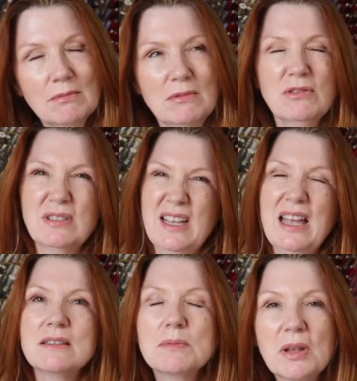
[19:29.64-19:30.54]

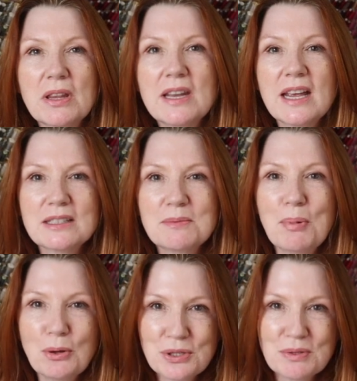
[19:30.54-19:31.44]
the next
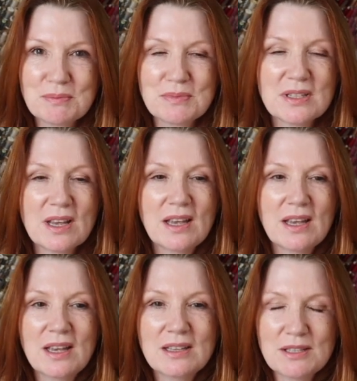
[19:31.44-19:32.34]
bottoms
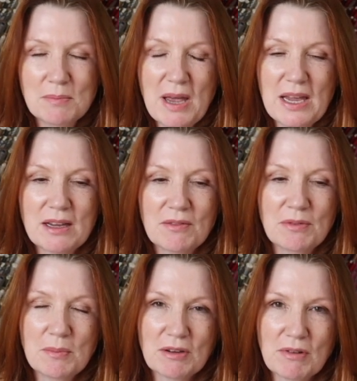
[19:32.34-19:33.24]
to make
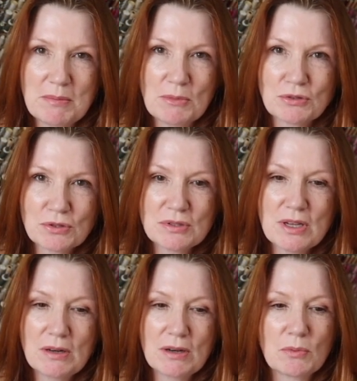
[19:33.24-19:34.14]
for my Great Module
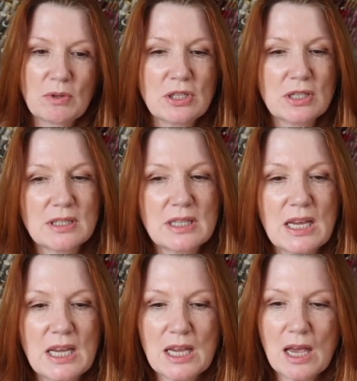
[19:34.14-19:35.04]
Sew Along, which is
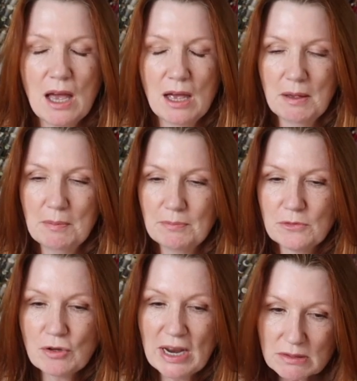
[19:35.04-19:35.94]
the
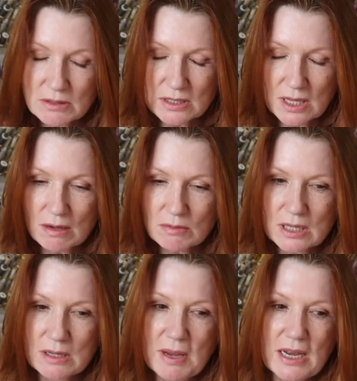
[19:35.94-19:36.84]
trousers that I was
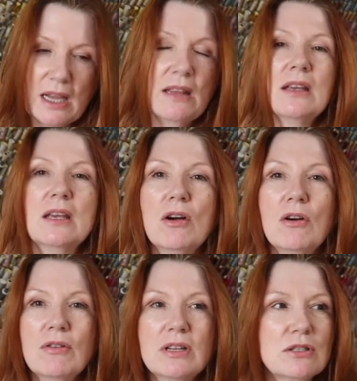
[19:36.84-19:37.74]
going to make in the
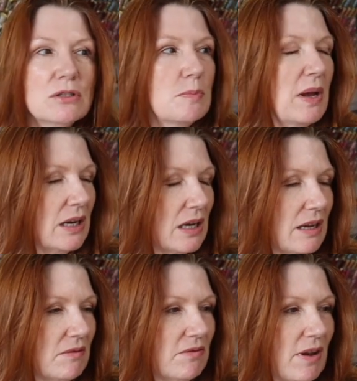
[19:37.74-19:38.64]
orange
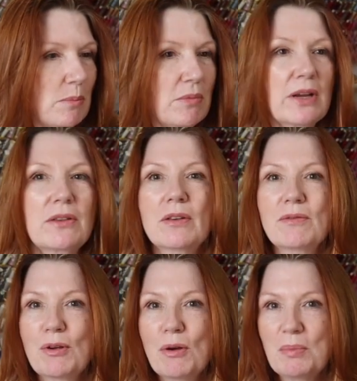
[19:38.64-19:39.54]
bengaline fabric that
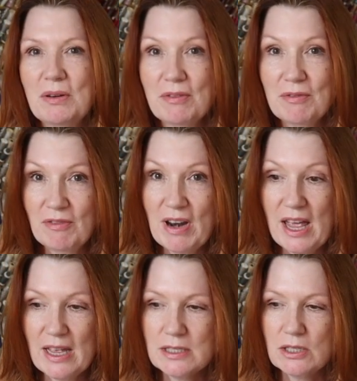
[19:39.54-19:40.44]
have got a bit of a
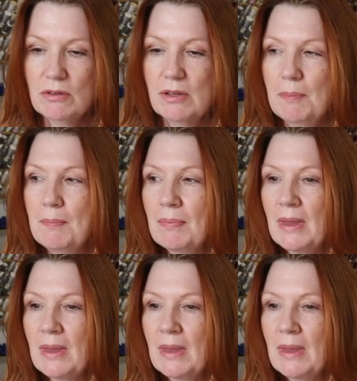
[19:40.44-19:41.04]
flare to them.